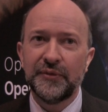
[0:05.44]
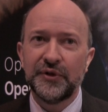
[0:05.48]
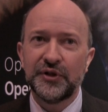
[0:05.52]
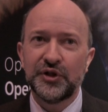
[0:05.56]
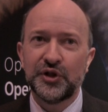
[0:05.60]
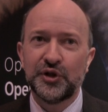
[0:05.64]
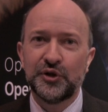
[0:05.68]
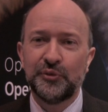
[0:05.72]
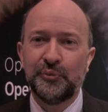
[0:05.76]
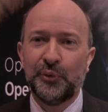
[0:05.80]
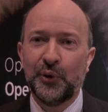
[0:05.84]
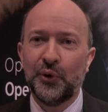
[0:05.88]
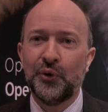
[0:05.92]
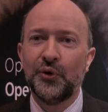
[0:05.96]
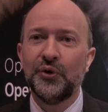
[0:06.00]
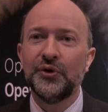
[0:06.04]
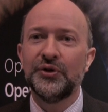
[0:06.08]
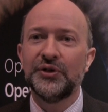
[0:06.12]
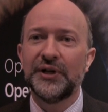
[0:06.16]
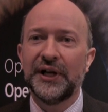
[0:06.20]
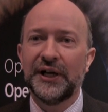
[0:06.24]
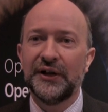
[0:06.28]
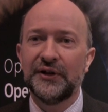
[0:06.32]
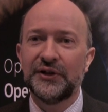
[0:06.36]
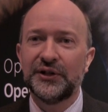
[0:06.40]

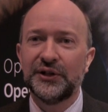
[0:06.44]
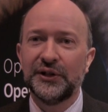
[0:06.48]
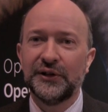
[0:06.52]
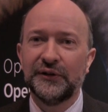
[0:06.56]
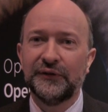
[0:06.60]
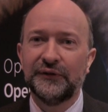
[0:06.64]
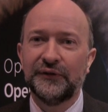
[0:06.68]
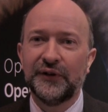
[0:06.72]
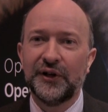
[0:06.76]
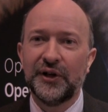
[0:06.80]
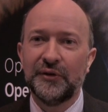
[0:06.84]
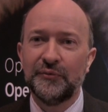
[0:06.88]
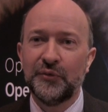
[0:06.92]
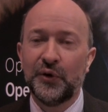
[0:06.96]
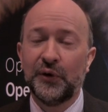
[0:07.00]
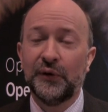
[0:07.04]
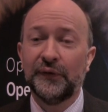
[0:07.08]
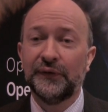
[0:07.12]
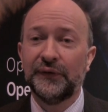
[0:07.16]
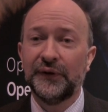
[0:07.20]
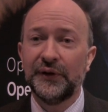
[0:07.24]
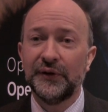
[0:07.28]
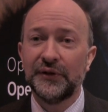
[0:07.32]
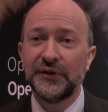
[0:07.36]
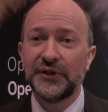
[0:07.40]
spawned out of
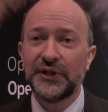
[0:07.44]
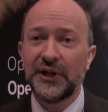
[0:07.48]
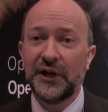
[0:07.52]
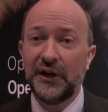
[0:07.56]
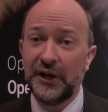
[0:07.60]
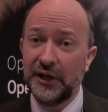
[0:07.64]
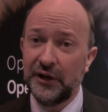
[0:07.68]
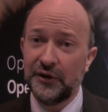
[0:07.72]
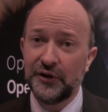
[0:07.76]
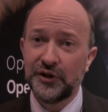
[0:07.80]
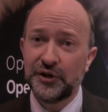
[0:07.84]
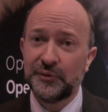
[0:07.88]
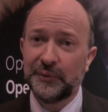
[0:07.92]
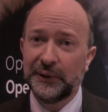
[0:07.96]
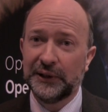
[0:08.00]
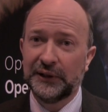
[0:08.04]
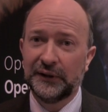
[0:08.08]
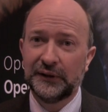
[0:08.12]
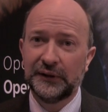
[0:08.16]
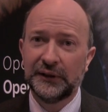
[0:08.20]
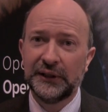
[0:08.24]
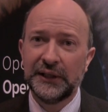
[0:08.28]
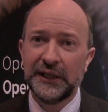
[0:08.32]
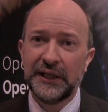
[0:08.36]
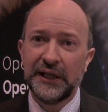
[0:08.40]
Moorfields
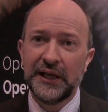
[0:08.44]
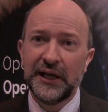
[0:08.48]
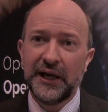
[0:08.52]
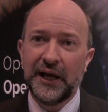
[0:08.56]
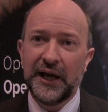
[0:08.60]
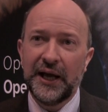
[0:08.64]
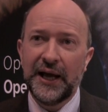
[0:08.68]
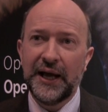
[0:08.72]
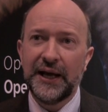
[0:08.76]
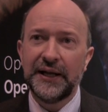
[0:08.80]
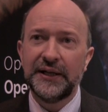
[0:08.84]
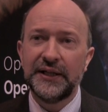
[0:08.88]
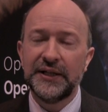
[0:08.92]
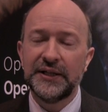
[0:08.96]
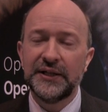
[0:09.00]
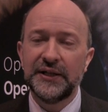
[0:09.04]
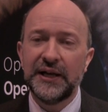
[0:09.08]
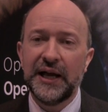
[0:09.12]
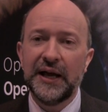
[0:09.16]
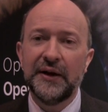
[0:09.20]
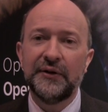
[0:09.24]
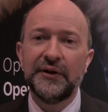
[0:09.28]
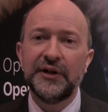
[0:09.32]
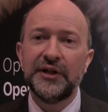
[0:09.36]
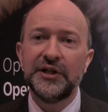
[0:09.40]
Hospital and is
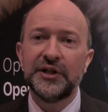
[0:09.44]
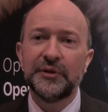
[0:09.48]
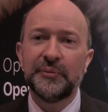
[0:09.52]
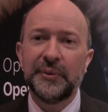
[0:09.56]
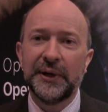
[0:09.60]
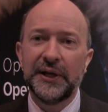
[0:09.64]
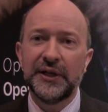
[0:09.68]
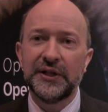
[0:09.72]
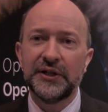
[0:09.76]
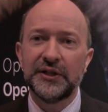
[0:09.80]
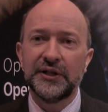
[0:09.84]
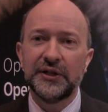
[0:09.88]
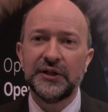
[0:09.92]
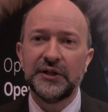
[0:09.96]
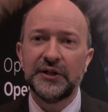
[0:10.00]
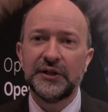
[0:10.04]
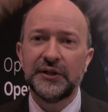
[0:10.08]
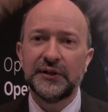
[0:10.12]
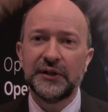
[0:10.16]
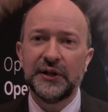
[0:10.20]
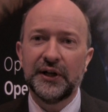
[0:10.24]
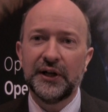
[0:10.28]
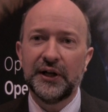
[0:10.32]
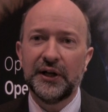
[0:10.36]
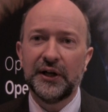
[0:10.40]
now an
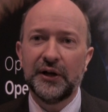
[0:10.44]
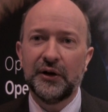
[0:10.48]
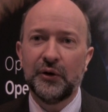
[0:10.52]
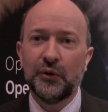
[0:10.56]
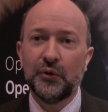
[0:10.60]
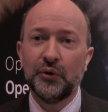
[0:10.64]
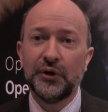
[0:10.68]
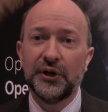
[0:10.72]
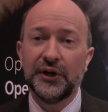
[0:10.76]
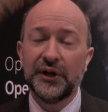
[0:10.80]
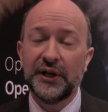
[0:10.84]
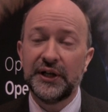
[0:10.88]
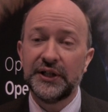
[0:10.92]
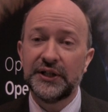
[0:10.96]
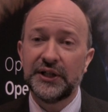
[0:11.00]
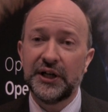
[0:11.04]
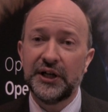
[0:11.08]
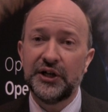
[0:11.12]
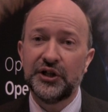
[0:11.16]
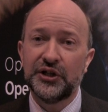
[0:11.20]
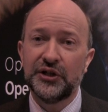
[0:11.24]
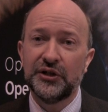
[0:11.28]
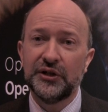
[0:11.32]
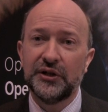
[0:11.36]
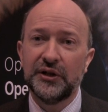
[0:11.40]
independent
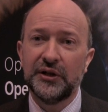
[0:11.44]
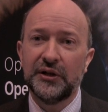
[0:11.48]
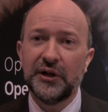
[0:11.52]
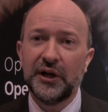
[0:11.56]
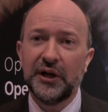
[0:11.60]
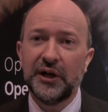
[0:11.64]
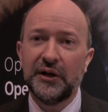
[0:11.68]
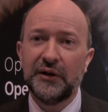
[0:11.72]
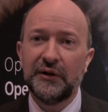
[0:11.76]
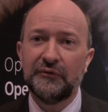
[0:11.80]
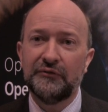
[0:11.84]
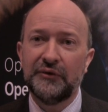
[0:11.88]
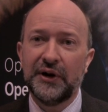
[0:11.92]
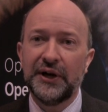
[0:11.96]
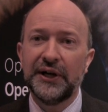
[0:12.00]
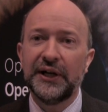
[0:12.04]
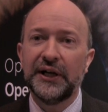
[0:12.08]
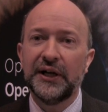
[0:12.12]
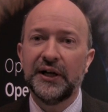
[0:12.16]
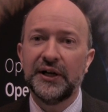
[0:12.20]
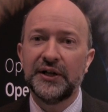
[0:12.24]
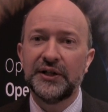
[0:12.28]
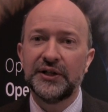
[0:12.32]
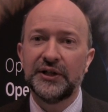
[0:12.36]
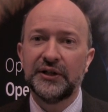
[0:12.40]
organisation
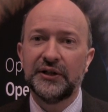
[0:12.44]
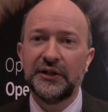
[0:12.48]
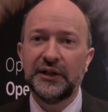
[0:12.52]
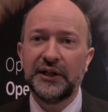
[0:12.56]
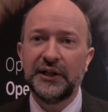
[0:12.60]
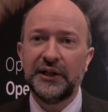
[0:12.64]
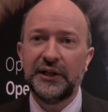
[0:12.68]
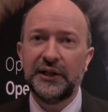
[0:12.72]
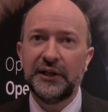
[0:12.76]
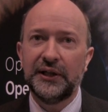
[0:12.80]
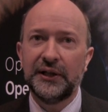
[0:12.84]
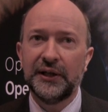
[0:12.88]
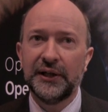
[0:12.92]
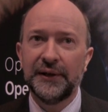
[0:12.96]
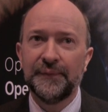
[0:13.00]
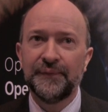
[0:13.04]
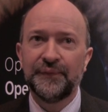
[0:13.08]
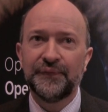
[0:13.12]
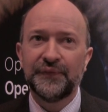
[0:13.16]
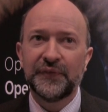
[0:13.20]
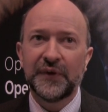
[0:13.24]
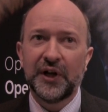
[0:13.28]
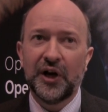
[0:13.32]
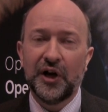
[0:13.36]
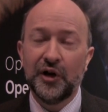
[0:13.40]
running under the
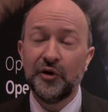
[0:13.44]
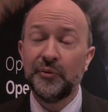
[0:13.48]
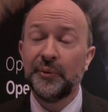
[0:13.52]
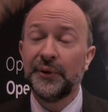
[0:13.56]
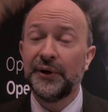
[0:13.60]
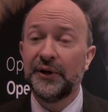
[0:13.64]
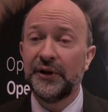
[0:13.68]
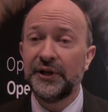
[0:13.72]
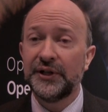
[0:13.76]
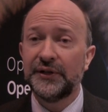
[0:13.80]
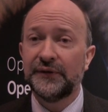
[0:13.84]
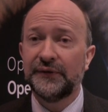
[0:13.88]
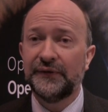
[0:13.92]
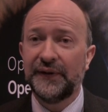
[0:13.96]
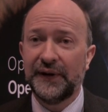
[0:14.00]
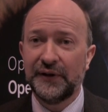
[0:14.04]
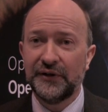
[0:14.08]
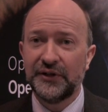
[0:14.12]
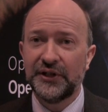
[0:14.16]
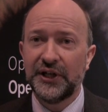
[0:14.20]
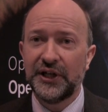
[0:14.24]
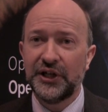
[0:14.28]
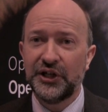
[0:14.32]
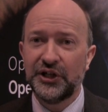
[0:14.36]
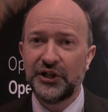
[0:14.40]
OpenEyes
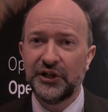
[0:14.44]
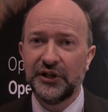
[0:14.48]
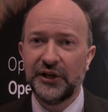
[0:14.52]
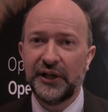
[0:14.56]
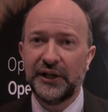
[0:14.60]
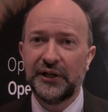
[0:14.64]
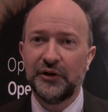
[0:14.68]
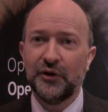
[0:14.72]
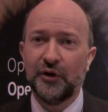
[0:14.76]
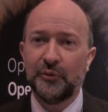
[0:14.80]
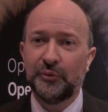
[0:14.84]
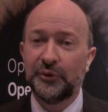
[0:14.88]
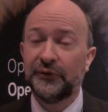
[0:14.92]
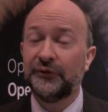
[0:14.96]
Foundation, a